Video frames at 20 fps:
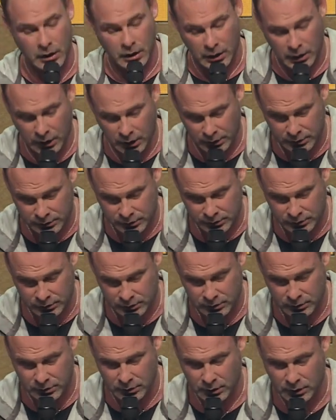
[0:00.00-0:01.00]

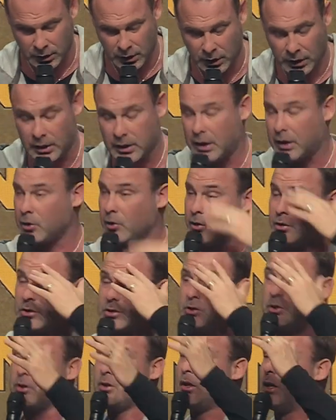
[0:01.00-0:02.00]
us. And I know there's
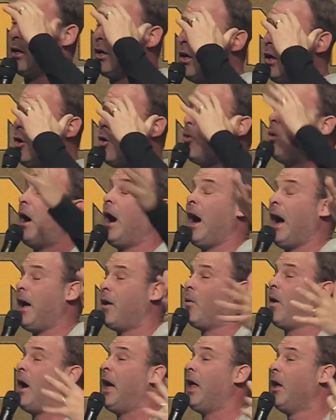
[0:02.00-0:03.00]
still a why,
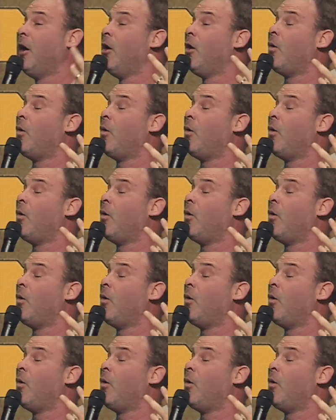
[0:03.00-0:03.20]
why,